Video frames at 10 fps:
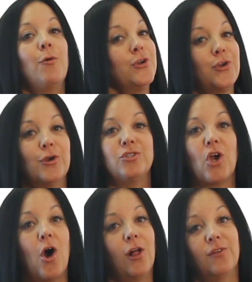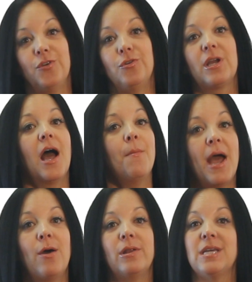would encourage all of you to come
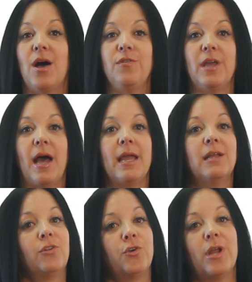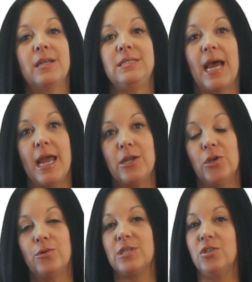out to LVI and learn how to
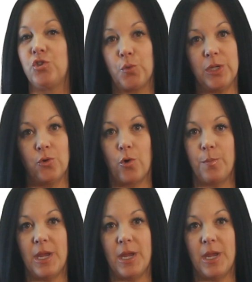diagnose and treat your